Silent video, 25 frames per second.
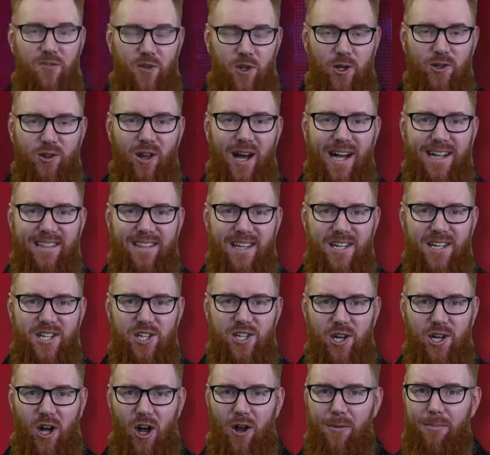you like this
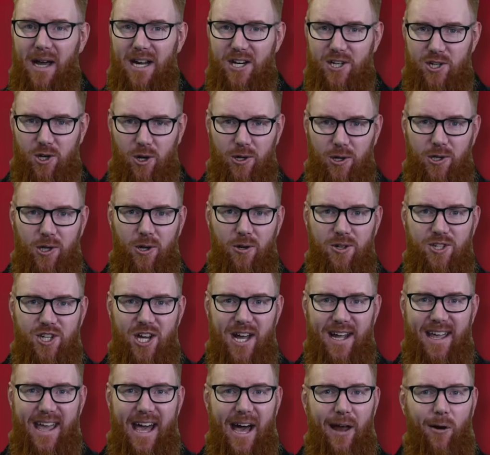show, make sure you
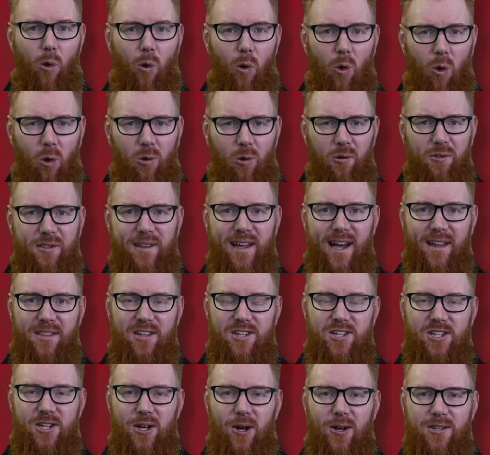check out all the other
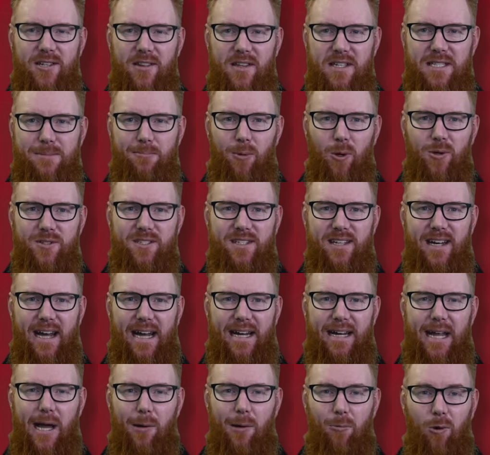shows on the Sports
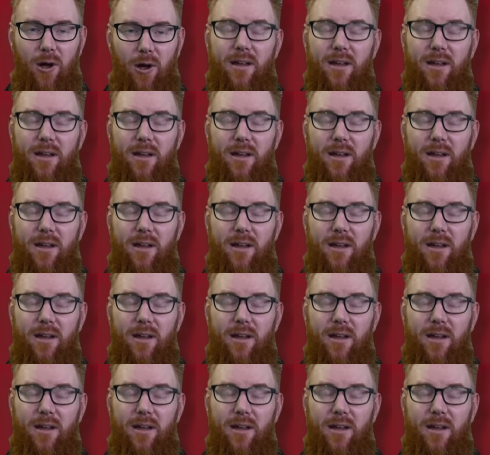Today network,